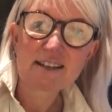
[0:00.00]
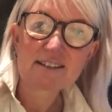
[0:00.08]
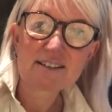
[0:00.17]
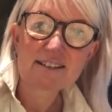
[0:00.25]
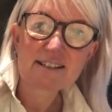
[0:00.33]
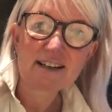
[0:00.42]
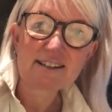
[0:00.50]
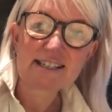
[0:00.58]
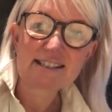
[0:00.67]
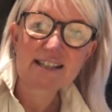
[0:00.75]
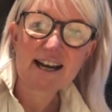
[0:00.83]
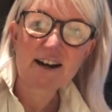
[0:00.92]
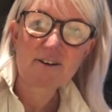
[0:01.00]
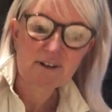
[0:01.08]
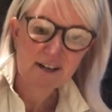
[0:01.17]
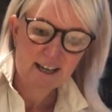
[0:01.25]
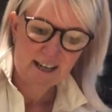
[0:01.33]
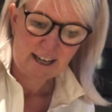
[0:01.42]
just cut it
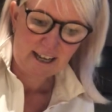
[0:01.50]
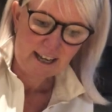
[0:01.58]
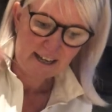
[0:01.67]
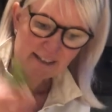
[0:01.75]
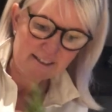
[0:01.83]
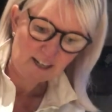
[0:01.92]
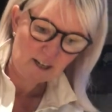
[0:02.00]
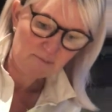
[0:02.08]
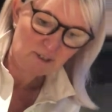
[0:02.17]
down, and I'm